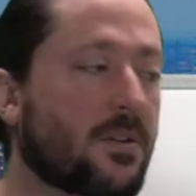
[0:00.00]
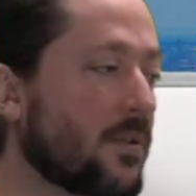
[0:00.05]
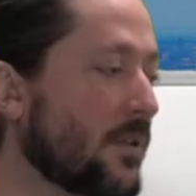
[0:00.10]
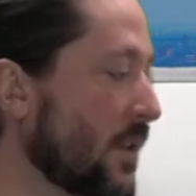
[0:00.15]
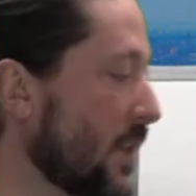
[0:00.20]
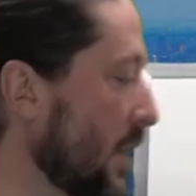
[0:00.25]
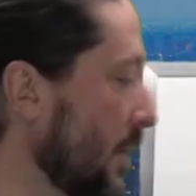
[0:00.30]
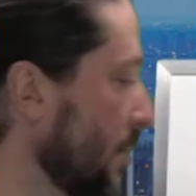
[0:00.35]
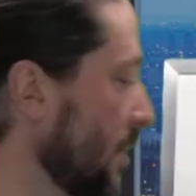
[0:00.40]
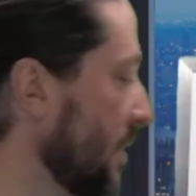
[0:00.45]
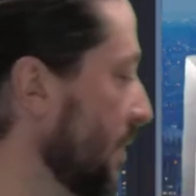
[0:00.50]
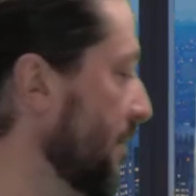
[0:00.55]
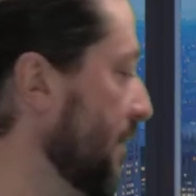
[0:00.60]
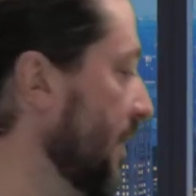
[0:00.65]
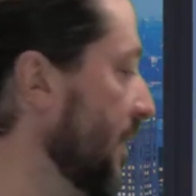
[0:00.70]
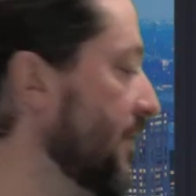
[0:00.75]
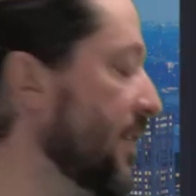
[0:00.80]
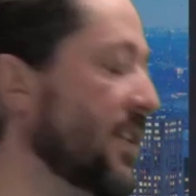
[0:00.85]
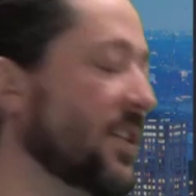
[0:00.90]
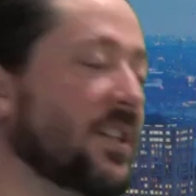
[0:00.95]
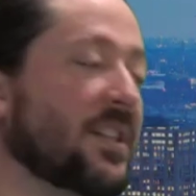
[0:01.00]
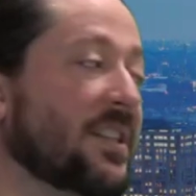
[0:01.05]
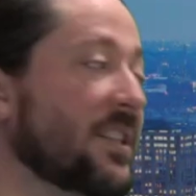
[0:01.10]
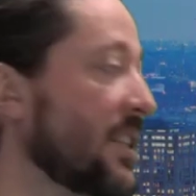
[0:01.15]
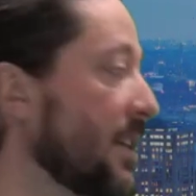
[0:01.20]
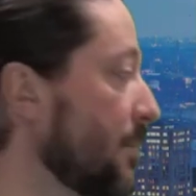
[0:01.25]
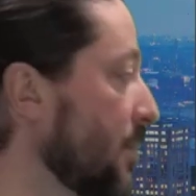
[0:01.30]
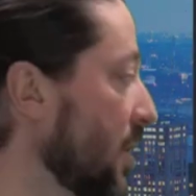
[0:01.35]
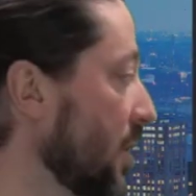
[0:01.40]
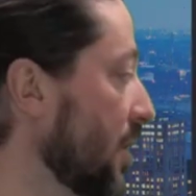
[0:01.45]
So the keywords are very, very
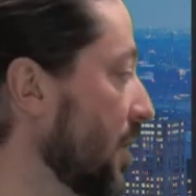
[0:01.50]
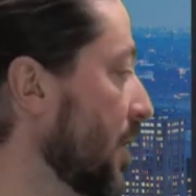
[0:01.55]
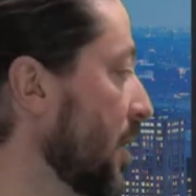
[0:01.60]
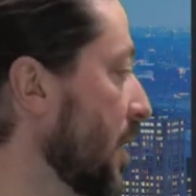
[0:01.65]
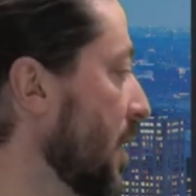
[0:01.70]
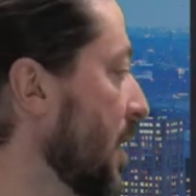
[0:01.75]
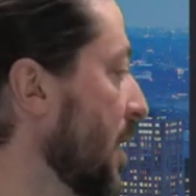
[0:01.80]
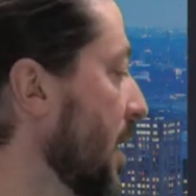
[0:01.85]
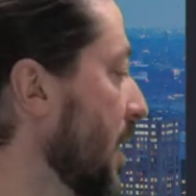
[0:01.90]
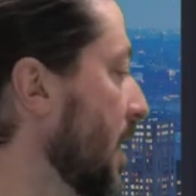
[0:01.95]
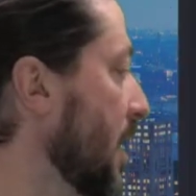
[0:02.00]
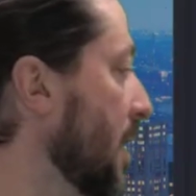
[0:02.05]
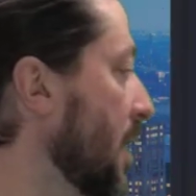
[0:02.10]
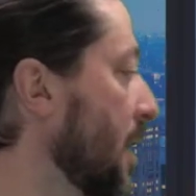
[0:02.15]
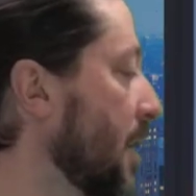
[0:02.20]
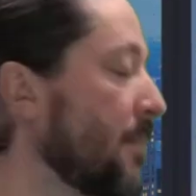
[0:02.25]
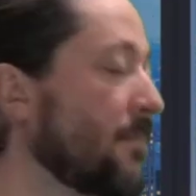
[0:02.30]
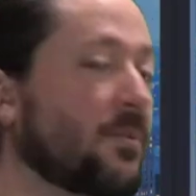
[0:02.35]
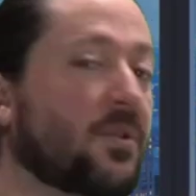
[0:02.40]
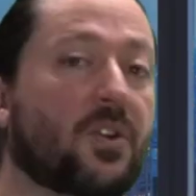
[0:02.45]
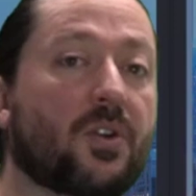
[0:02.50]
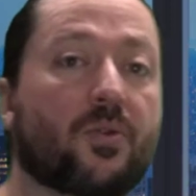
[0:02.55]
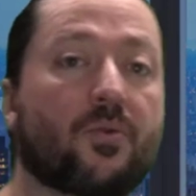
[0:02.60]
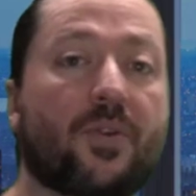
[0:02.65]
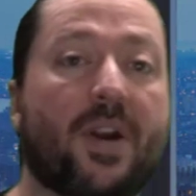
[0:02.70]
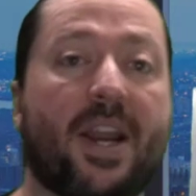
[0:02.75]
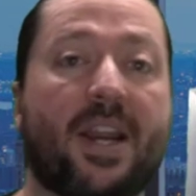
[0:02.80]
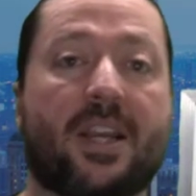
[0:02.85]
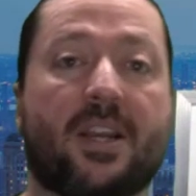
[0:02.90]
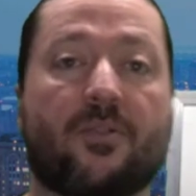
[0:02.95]
similar to
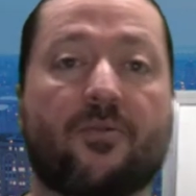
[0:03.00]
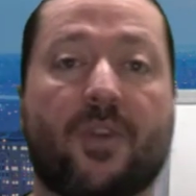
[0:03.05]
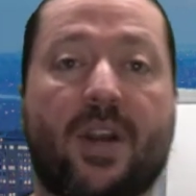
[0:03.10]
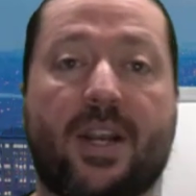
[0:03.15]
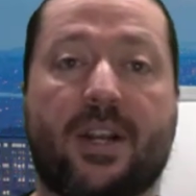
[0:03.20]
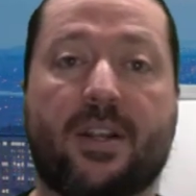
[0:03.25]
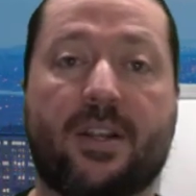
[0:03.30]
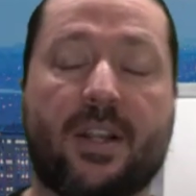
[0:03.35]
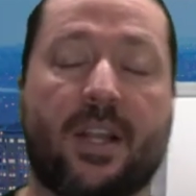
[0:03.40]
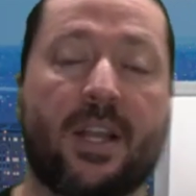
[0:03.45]
rank and rent.